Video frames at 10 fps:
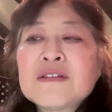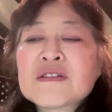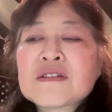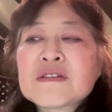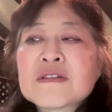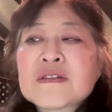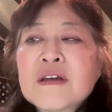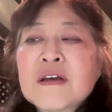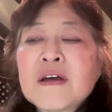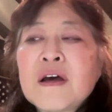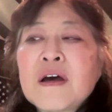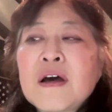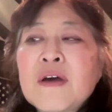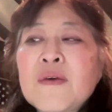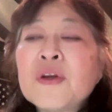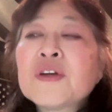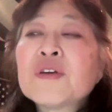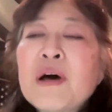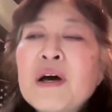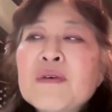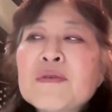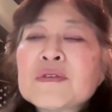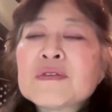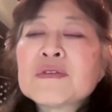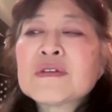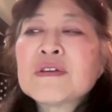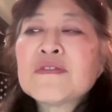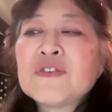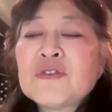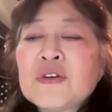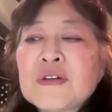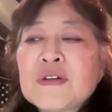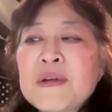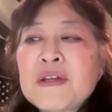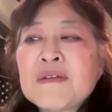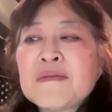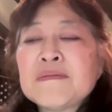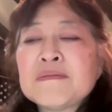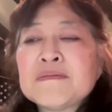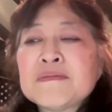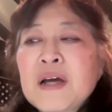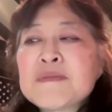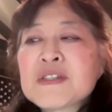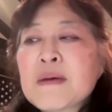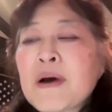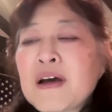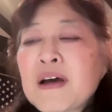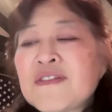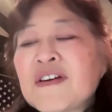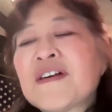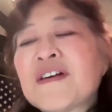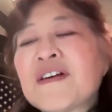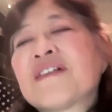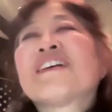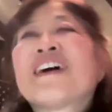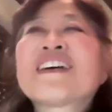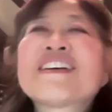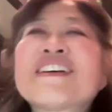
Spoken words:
I wonder about if you, I mean, I'm semi, I